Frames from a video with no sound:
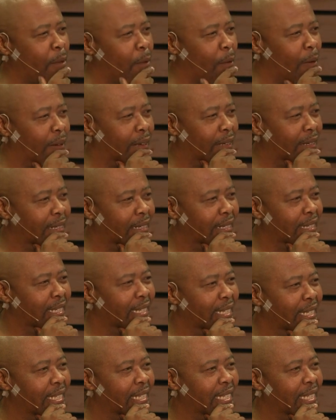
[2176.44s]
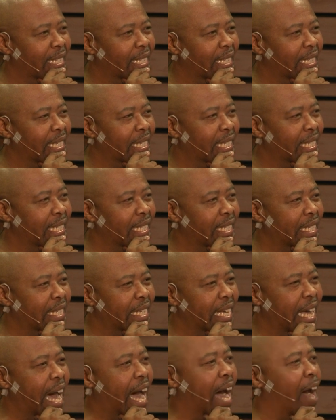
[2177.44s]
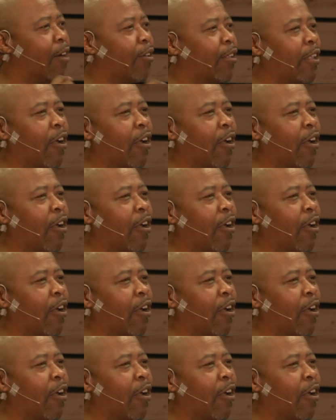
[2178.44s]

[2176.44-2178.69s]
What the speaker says: Jesus will set you up. He will